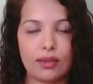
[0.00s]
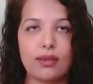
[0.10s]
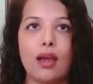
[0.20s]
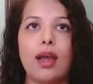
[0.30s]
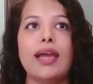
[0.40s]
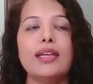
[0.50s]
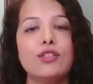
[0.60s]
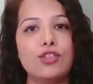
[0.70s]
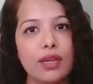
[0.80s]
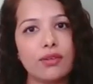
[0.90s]
Now, I
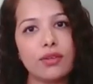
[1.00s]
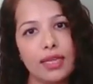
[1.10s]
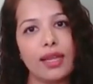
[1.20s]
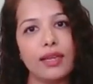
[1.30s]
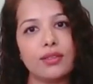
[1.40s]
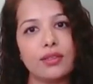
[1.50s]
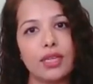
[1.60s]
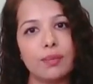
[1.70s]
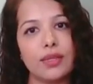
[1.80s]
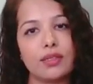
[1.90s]
generally like to
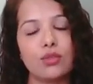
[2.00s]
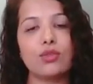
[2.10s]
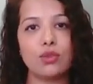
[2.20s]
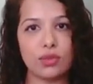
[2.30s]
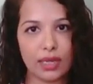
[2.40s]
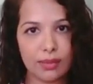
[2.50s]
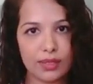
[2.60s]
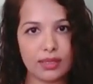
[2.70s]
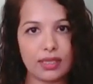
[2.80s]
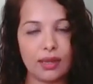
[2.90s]
keep it to 2
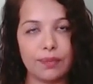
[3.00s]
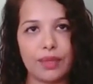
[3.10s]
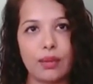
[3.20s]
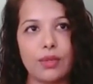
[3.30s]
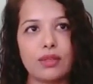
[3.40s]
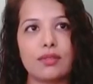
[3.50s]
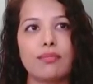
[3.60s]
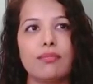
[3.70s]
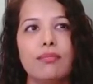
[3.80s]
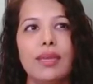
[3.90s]
times a day because
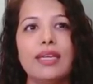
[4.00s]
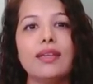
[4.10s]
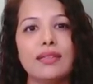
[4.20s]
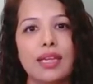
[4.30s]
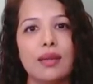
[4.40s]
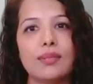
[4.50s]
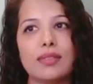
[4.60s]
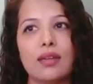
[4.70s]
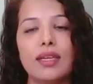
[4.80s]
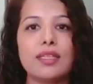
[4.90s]
many a times,
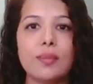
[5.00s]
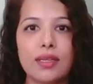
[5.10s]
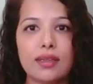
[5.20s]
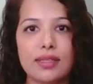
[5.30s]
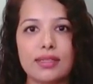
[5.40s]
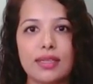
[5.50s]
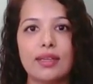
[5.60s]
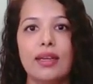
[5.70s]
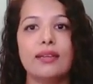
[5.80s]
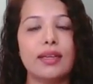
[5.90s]
now let's be realistic,